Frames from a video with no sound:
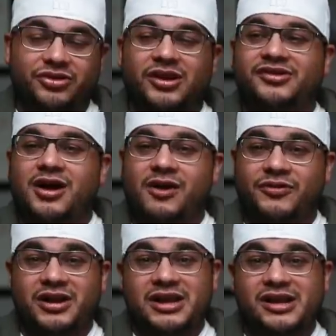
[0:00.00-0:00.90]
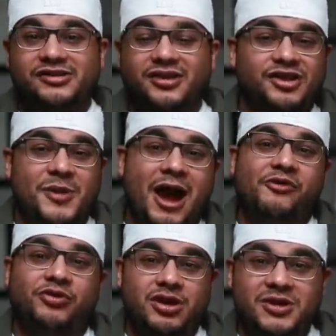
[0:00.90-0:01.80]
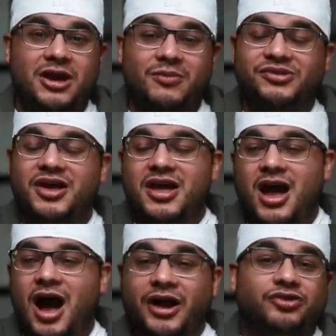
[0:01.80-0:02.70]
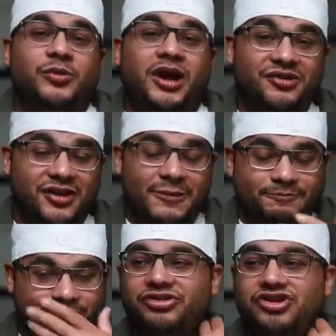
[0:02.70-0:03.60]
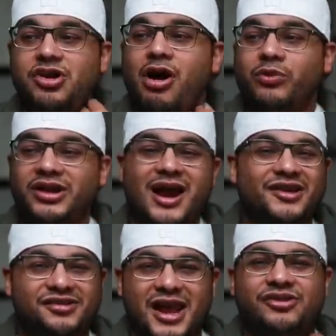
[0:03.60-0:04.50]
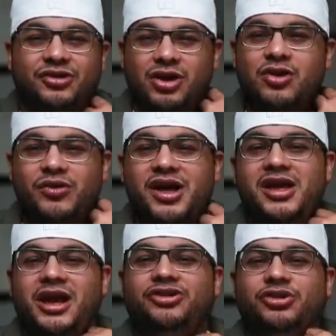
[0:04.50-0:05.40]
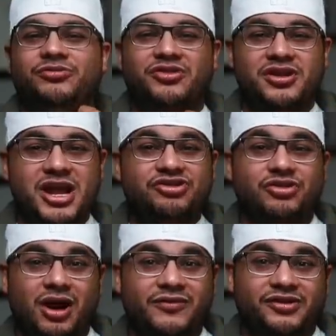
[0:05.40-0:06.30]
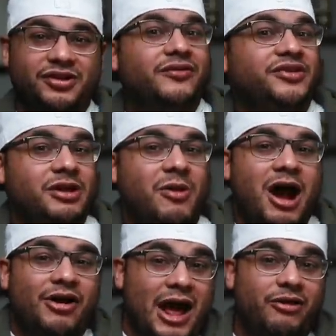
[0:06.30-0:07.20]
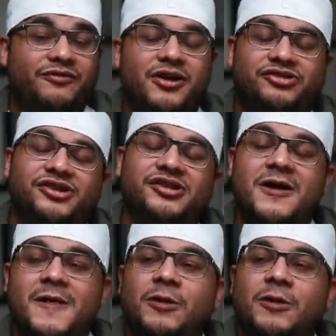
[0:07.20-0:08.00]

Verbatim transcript: So the less confident he is, the less powerful he becomes. Uh, and so because of that, the Shi'ar really kind of stands alone in terms of the nature of its of its empire and how it functions.